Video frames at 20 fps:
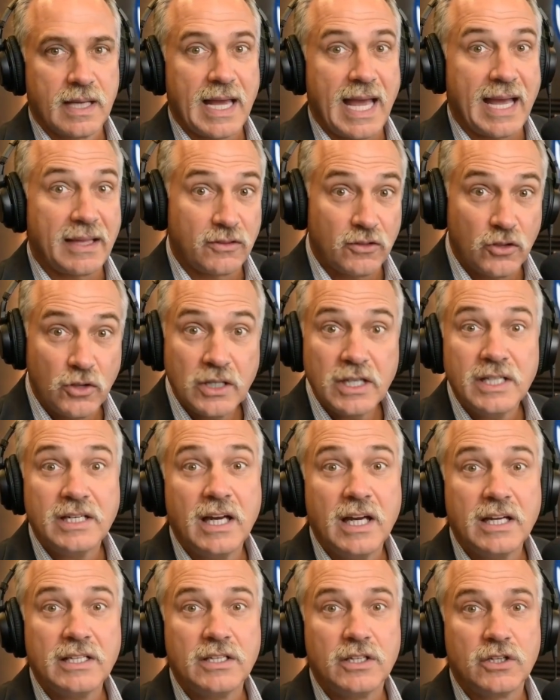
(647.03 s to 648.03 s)
At
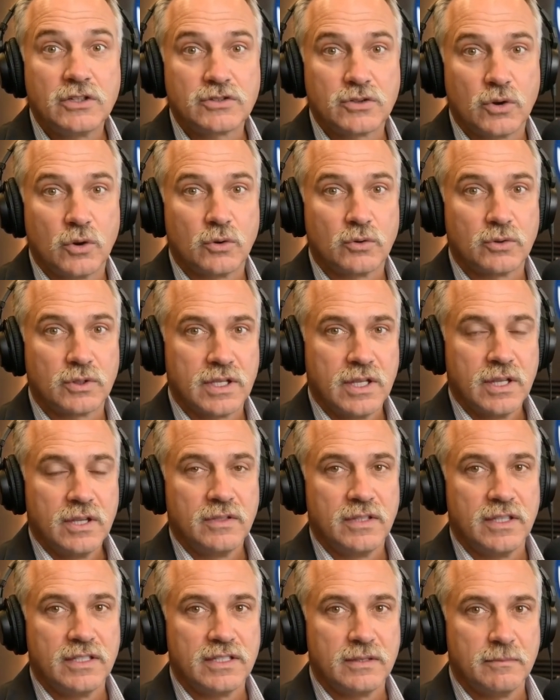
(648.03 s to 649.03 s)
39 years old,
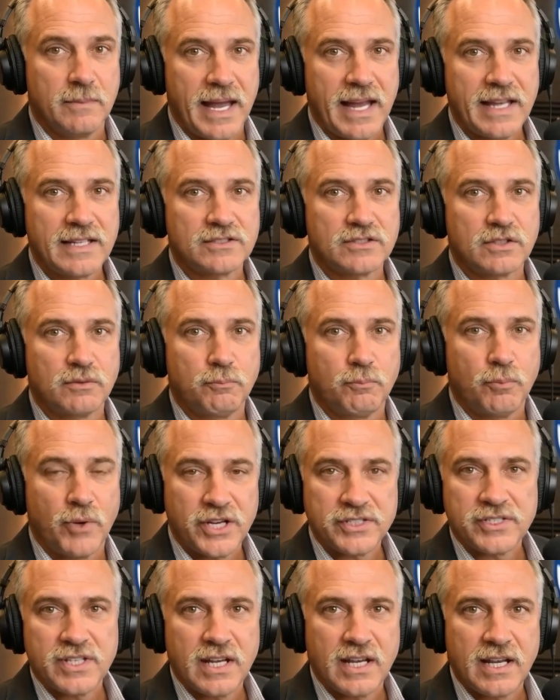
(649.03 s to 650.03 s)
the demands of
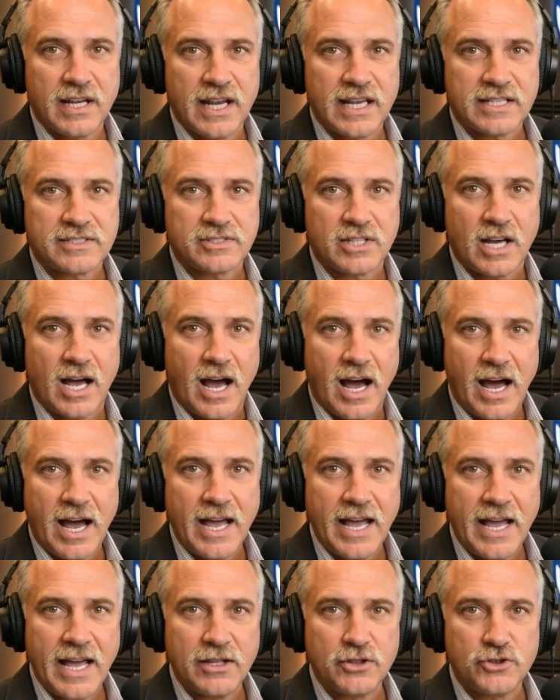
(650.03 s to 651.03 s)
pressing against a
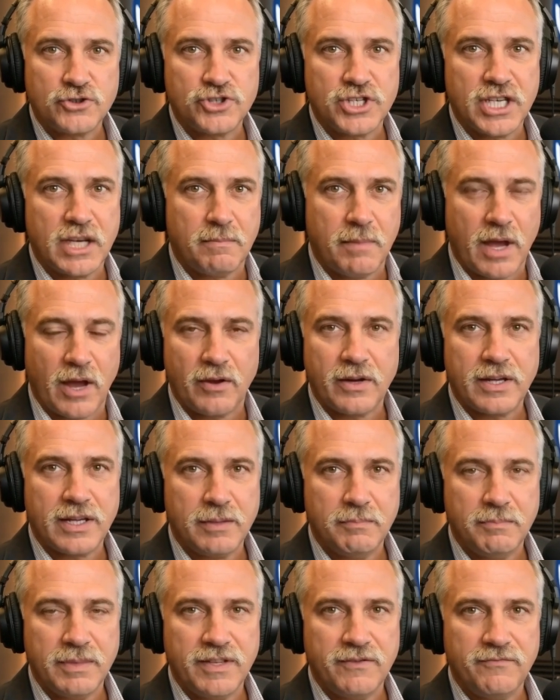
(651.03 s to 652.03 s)
high-energy
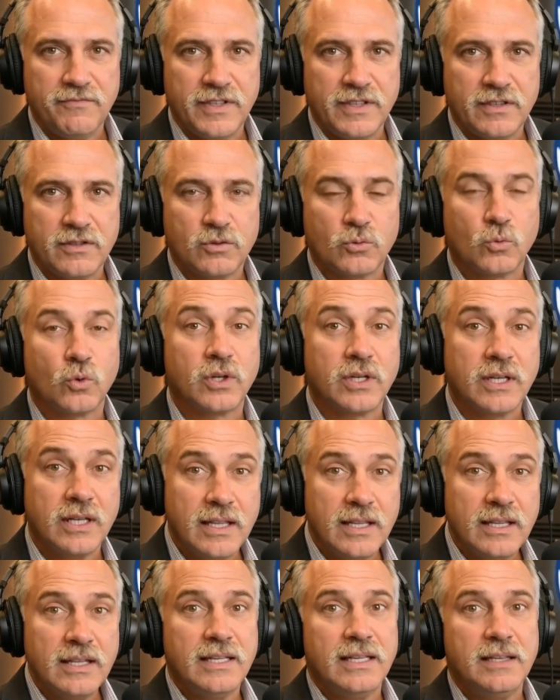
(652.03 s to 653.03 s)
American midfield were
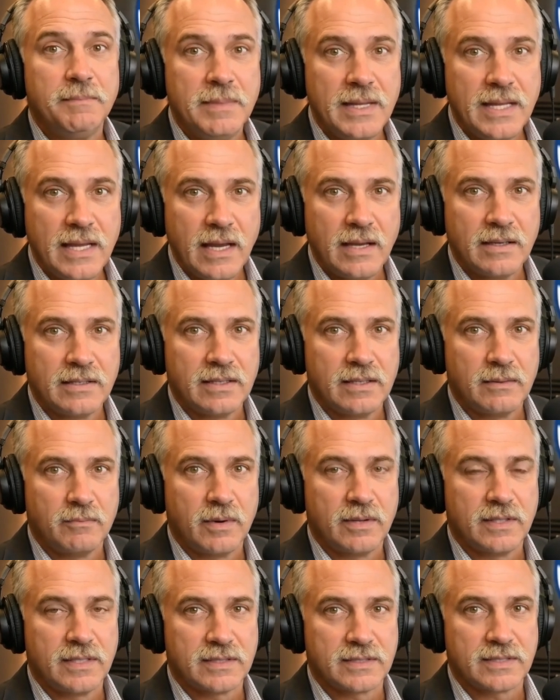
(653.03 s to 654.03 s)
clearly beyond him
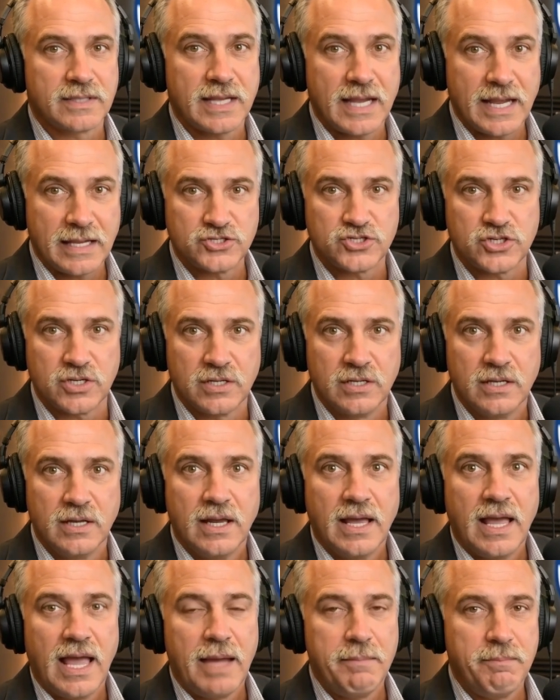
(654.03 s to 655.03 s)
on this occasion,
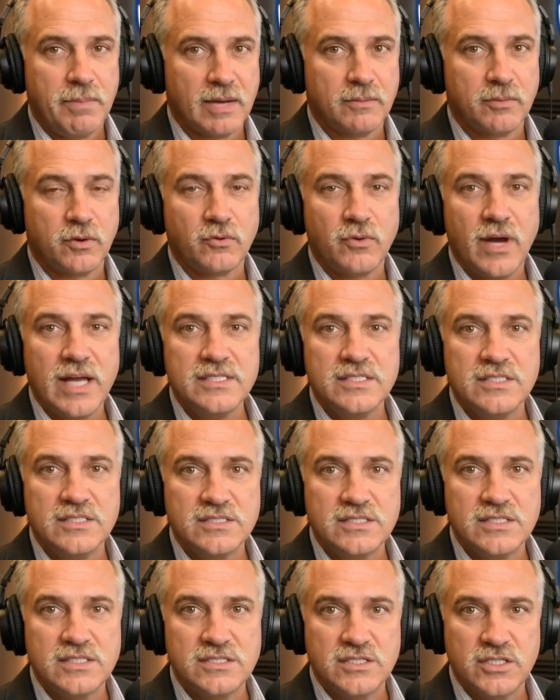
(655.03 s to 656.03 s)
and
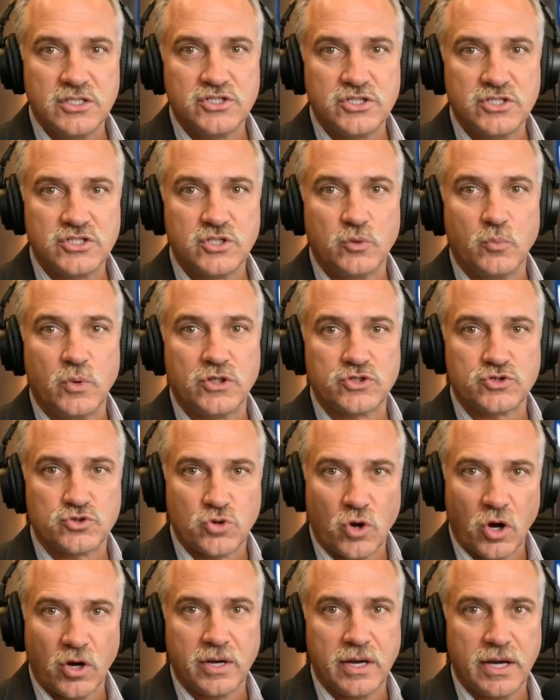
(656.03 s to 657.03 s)
Barbarese's decision to
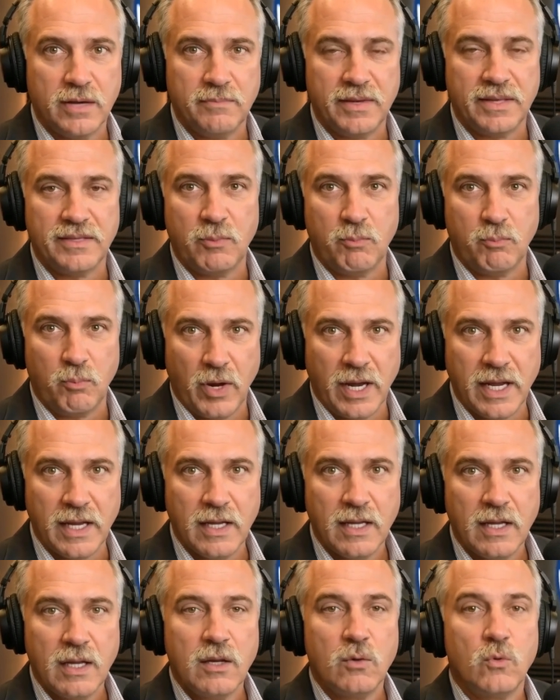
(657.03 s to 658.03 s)
withdraw him at the
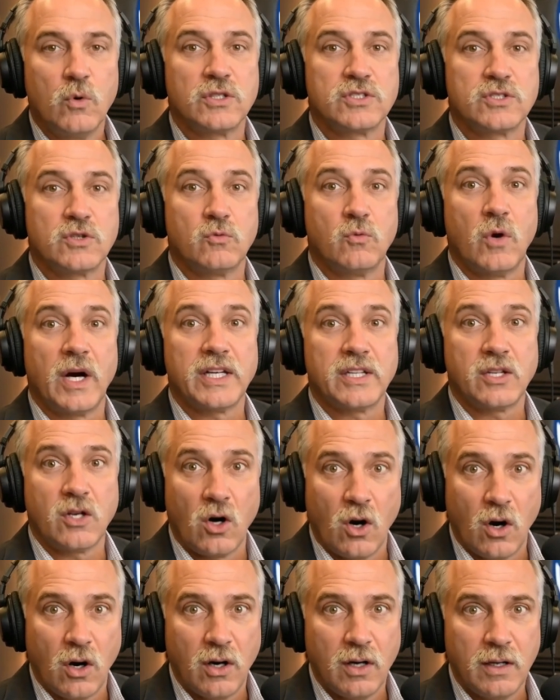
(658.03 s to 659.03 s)
break was the right
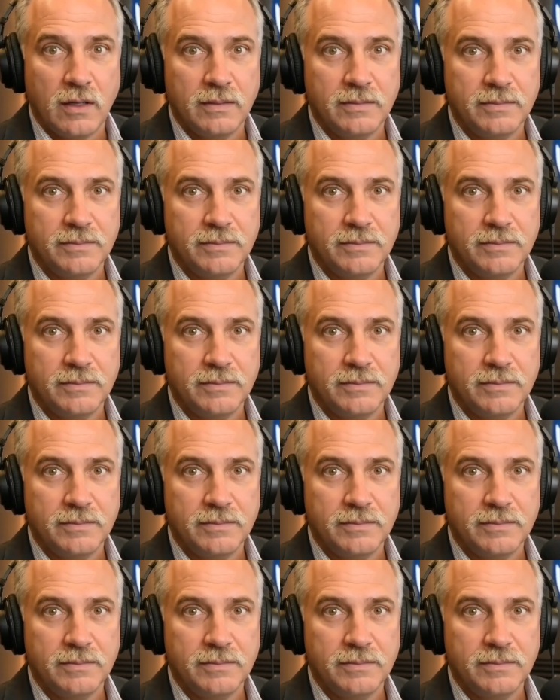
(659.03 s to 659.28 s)
call.